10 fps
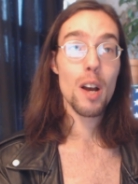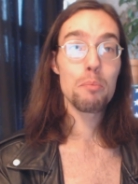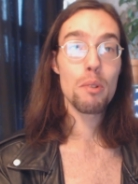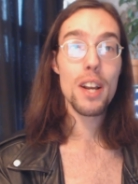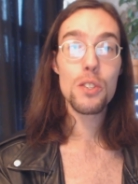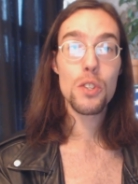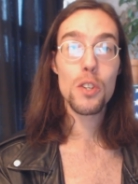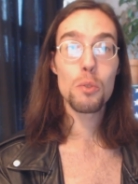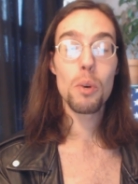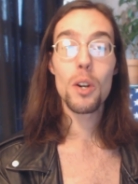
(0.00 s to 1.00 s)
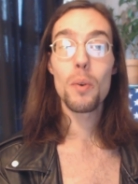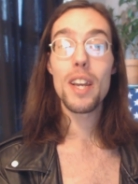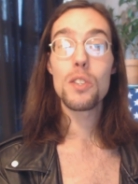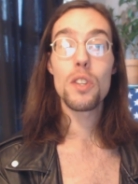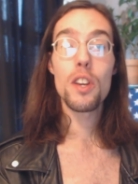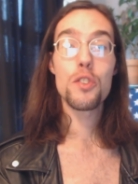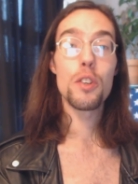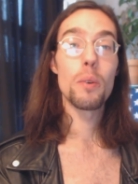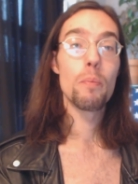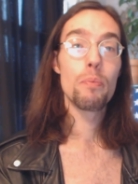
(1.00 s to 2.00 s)
Tom Perez doesn't want to raise the
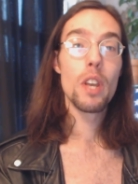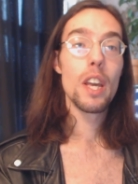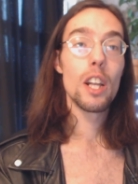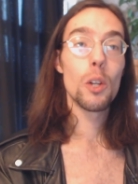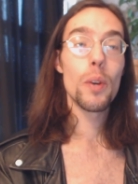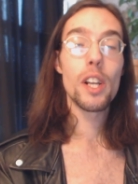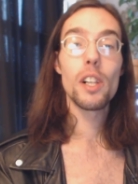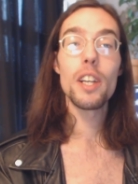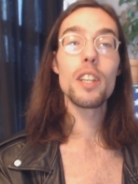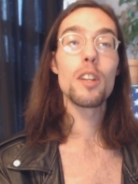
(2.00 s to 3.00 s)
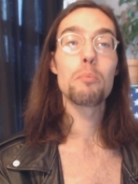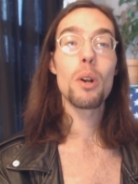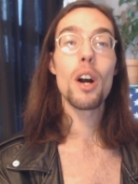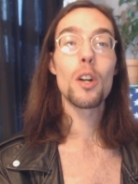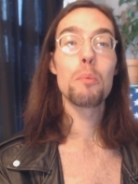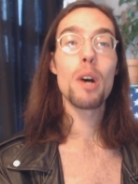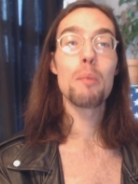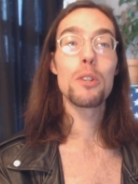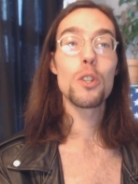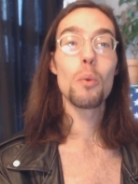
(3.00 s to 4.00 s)
issue. Hillary Clinton and Barack
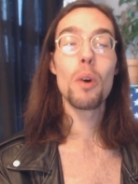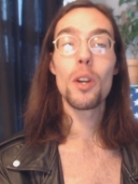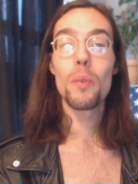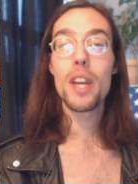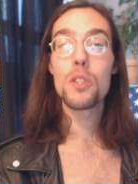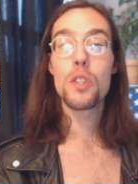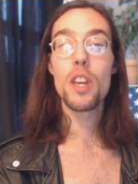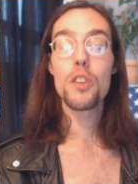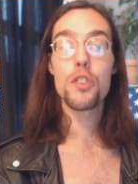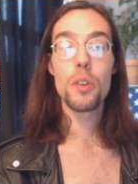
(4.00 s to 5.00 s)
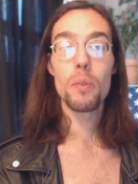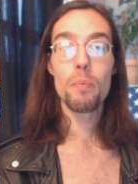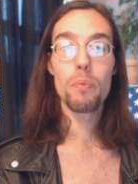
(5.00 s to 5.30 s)
Obama don't want to raise the issue.